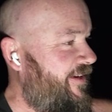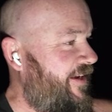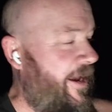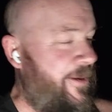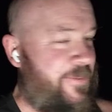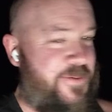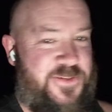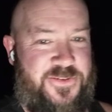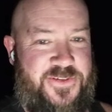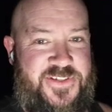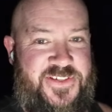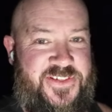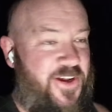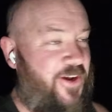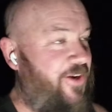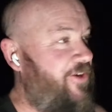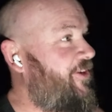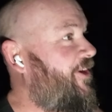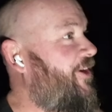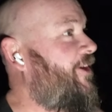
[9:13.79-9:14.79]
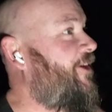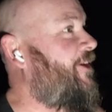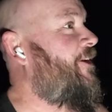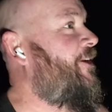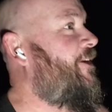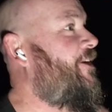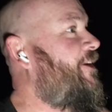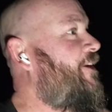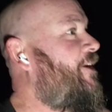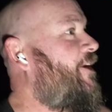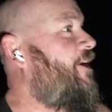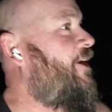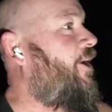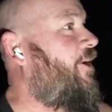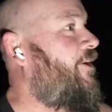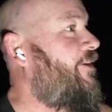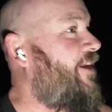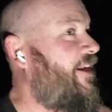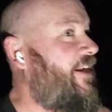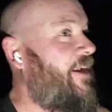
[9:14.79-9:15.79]
Absolutely stoked.
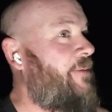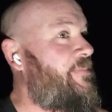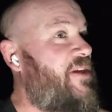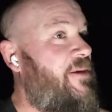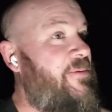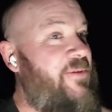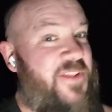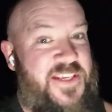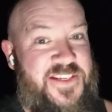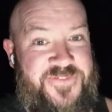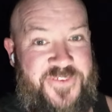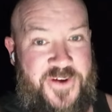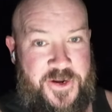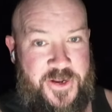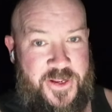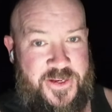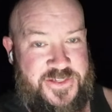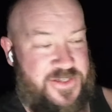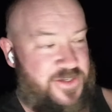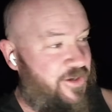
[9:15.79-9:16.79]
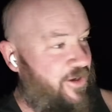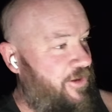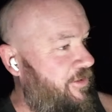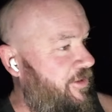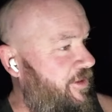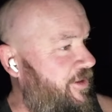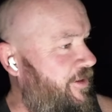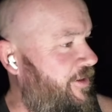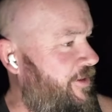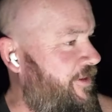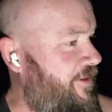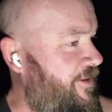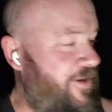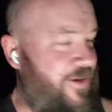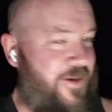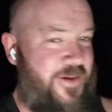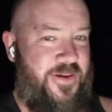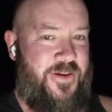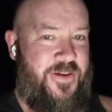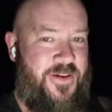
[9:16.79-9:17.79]
I'll edit up some of these photos and I'll,
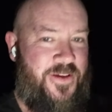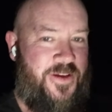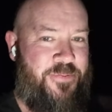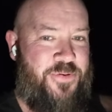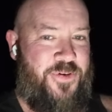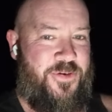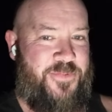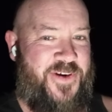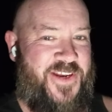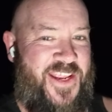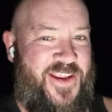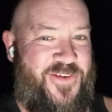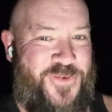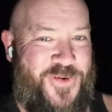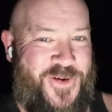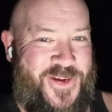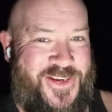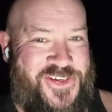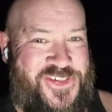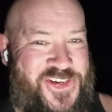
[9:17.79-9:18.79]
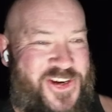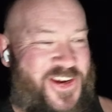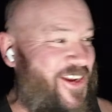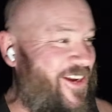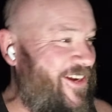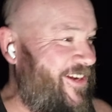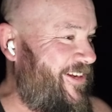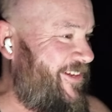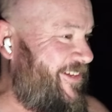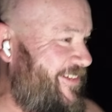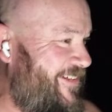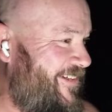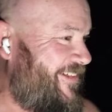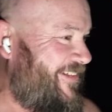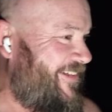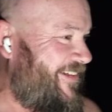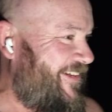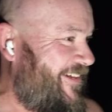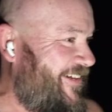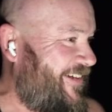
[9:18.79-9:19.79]
I'll put them on here for you and show you.
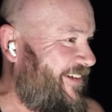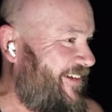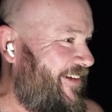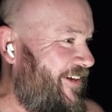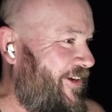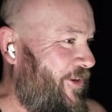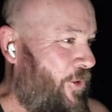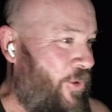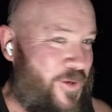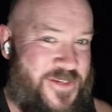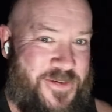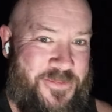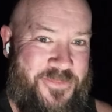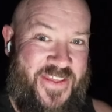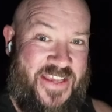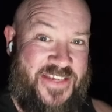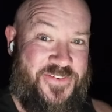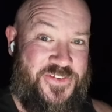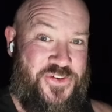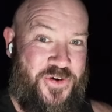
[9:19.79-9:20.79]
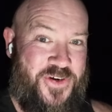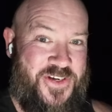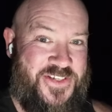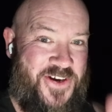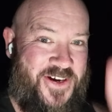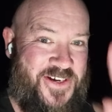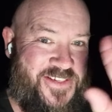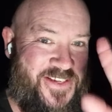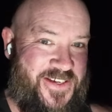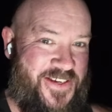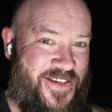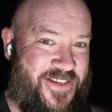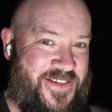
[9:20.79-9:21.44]
Awesome. Thanks for joining us, guys.